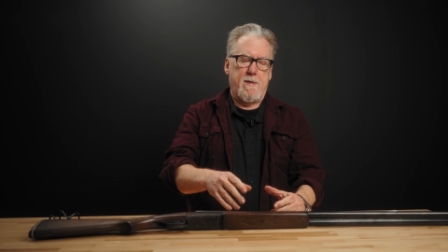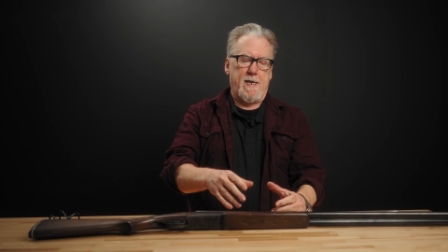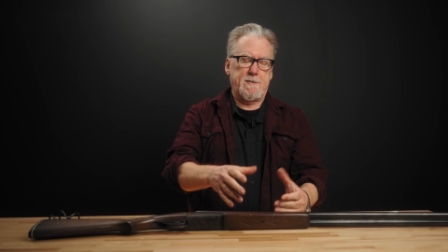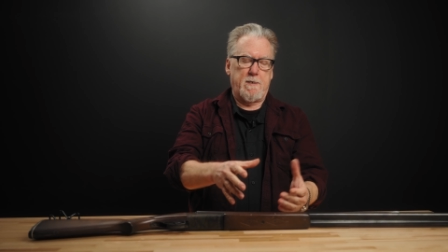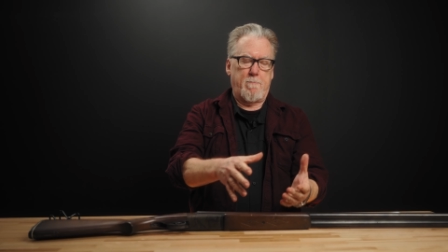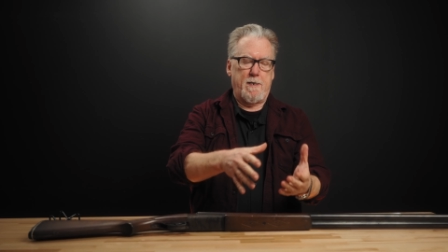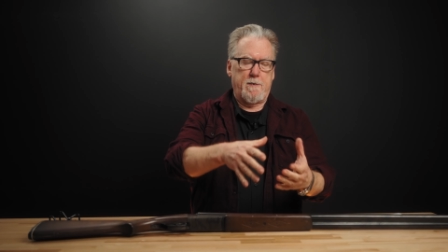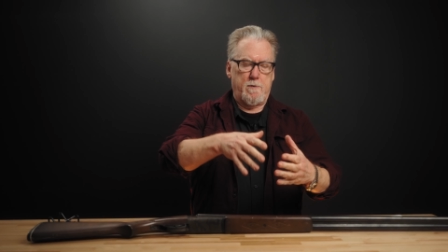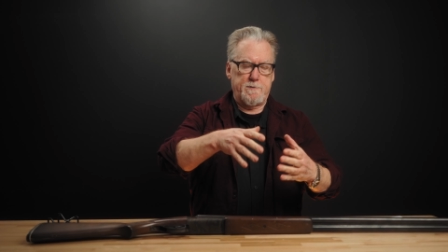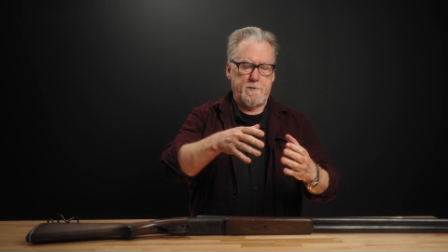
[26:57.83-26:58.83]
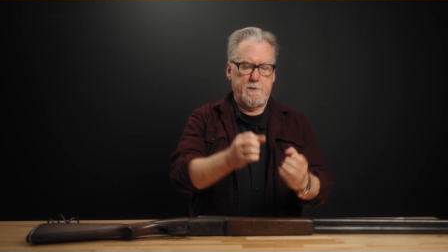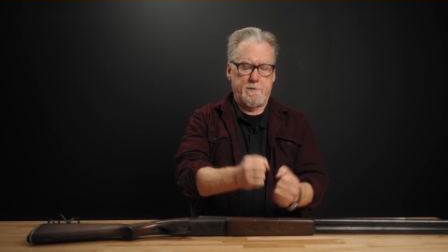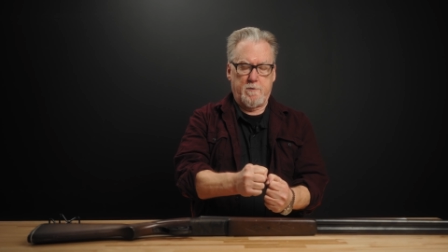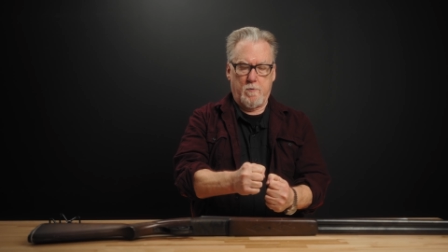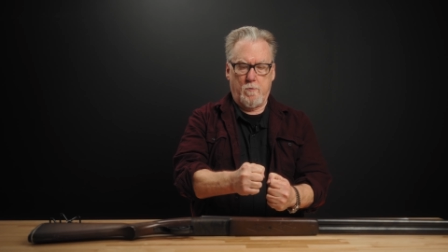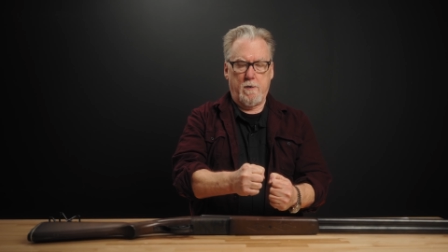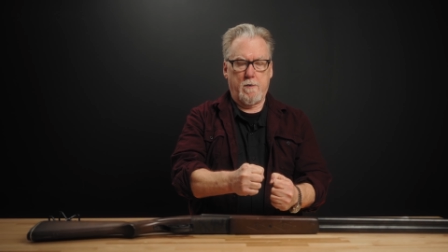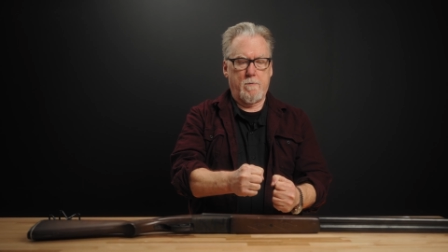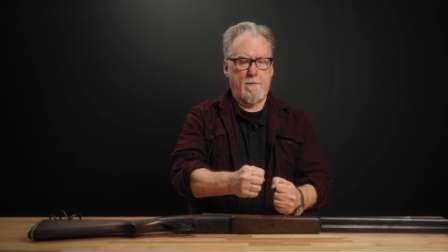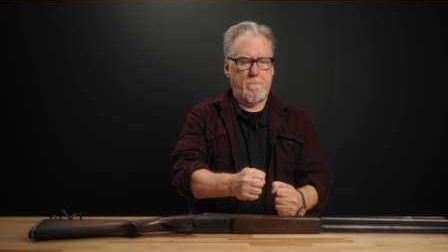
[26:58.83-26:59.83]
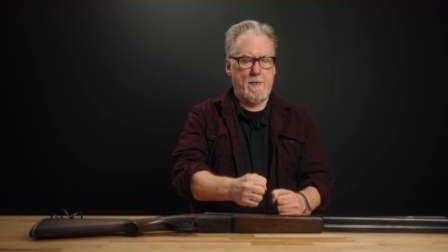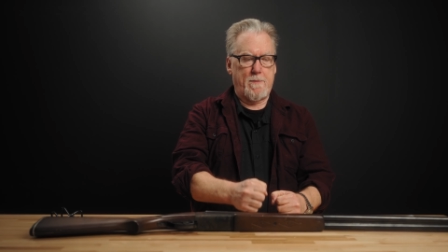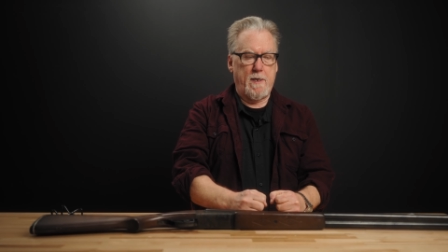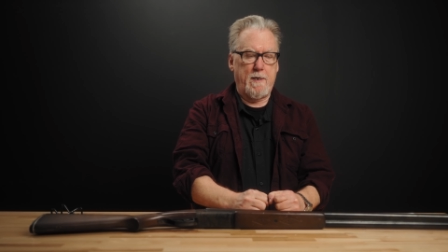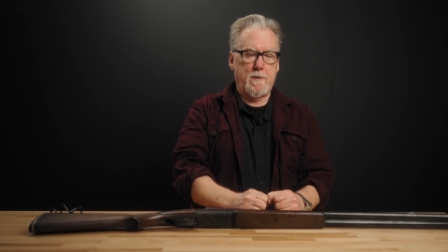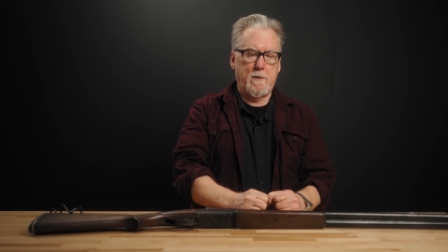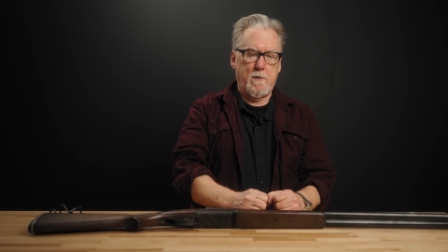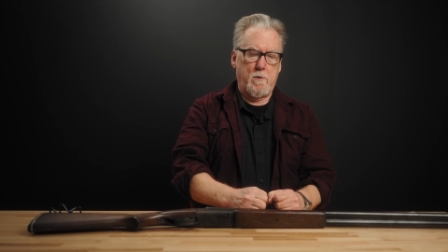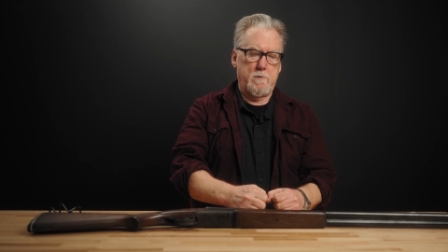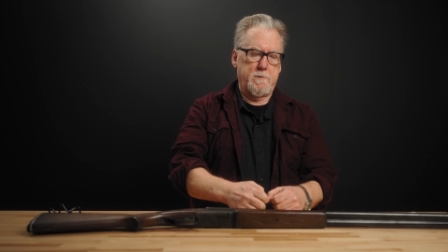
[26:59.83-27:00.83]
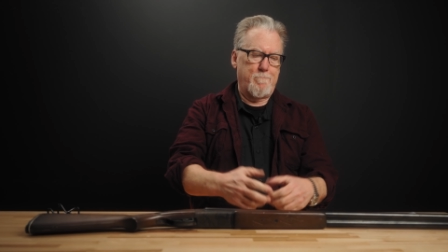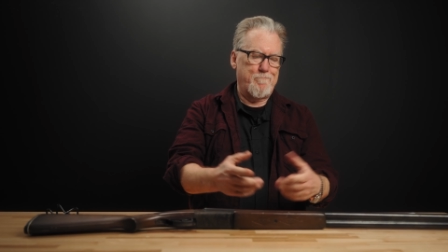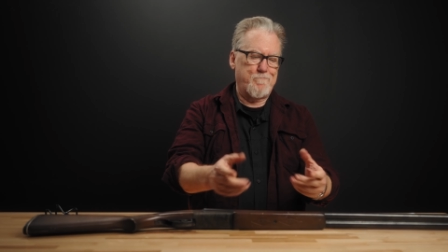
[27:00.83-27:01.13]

and somebody goes to just gorilla grip that thing closed,